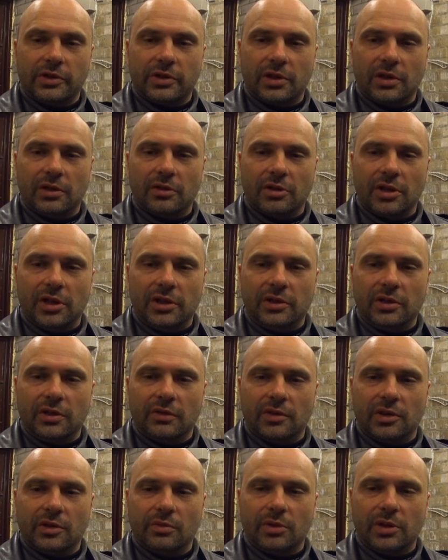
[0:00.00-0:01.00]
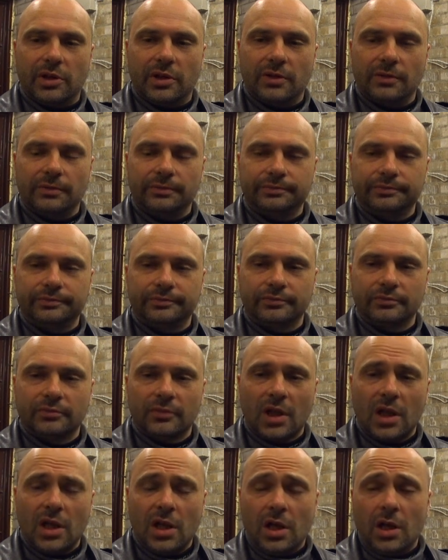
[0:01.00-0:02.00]
say, riding that
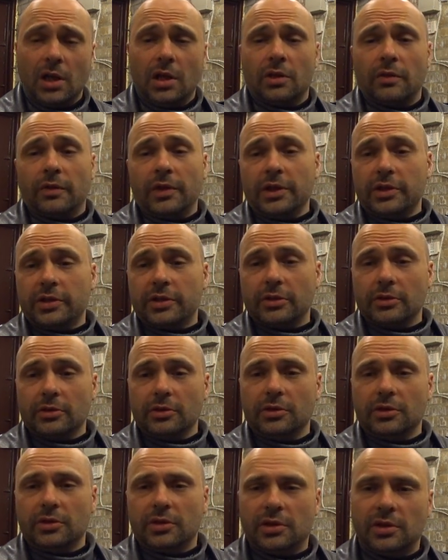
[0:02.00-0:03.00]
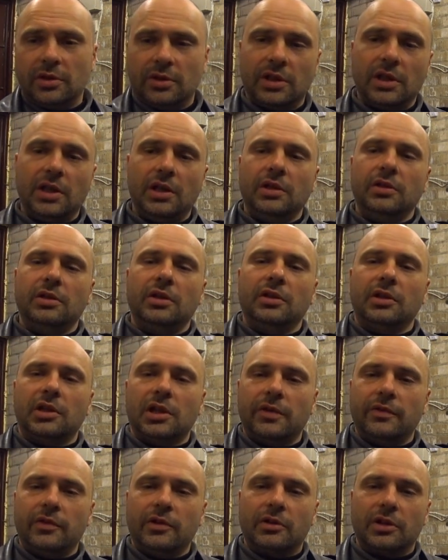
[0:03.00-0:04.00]
bike. Thanks a lot again and
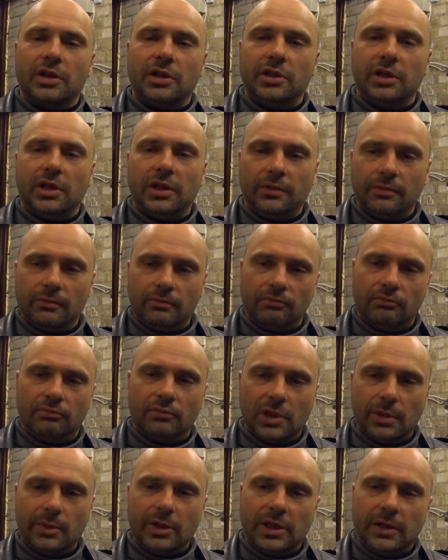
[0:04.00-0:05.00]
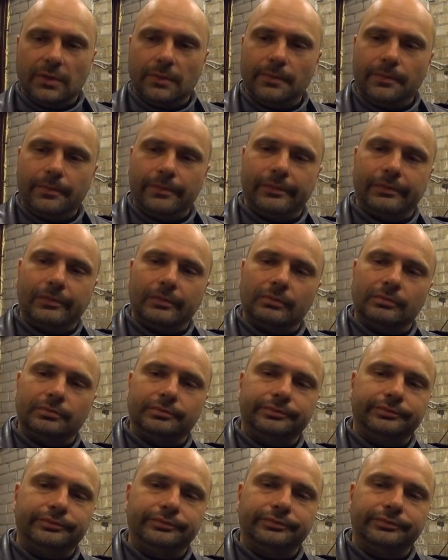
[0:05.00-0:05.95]
have a great day. Bye bye.